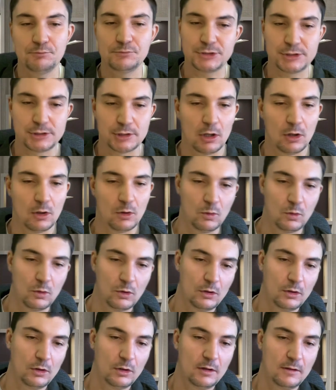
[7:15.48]
So
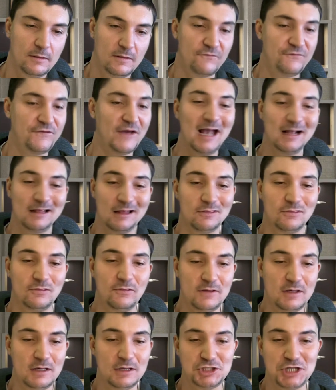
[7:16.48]
the fact
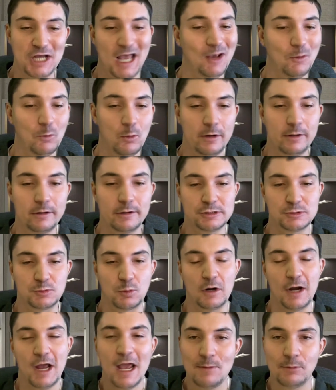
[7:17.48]
that the Jaguars
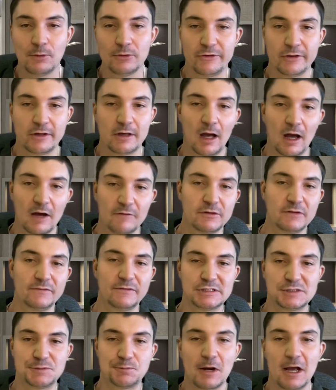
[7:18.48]
were able to cover
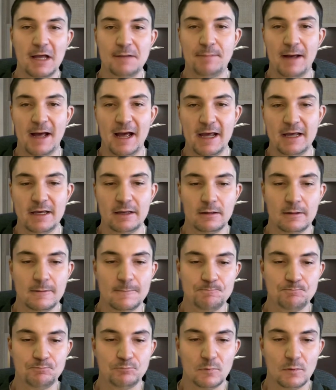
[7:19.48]
the spread by,
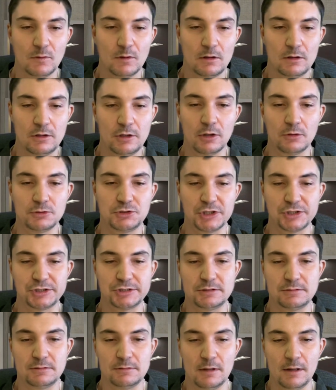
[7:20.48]
you know,
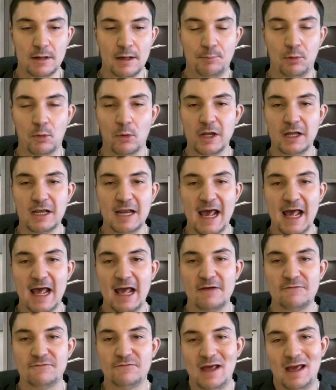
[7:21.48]
just a point and a
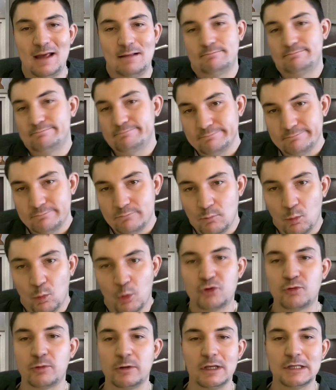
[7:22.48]
half, that
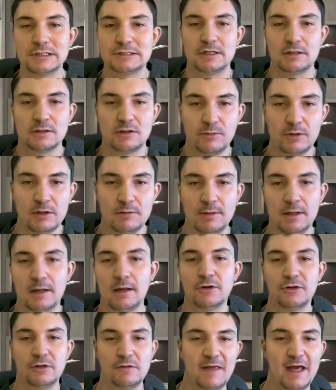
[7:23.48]
was realistic to me
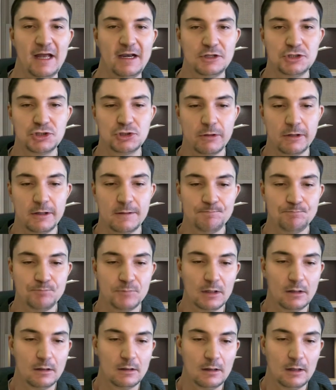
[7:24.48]
because of that injury.
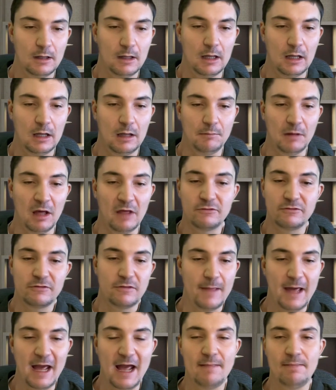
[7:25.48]
Other
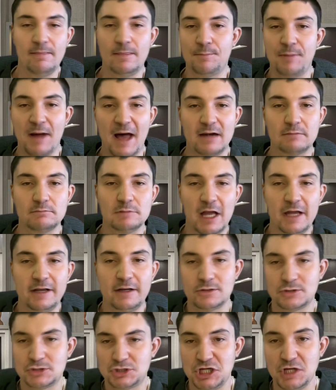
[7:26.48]
than that, the bottom
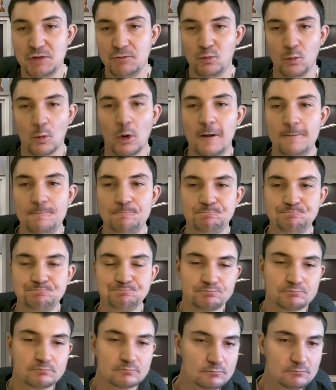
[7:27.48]
line is Chiefs won,
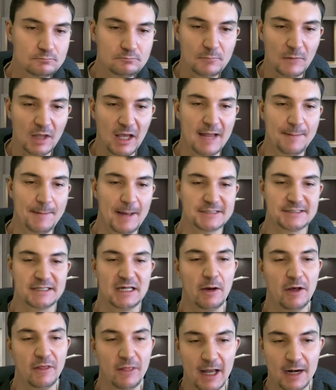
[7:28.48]
and that's
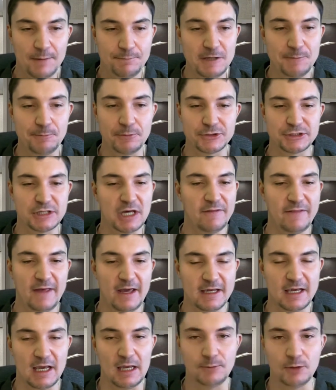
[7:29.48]
how a lot of people saw
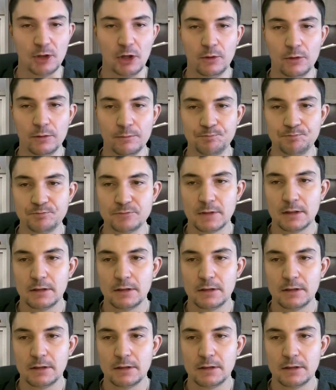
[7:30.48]
that game going.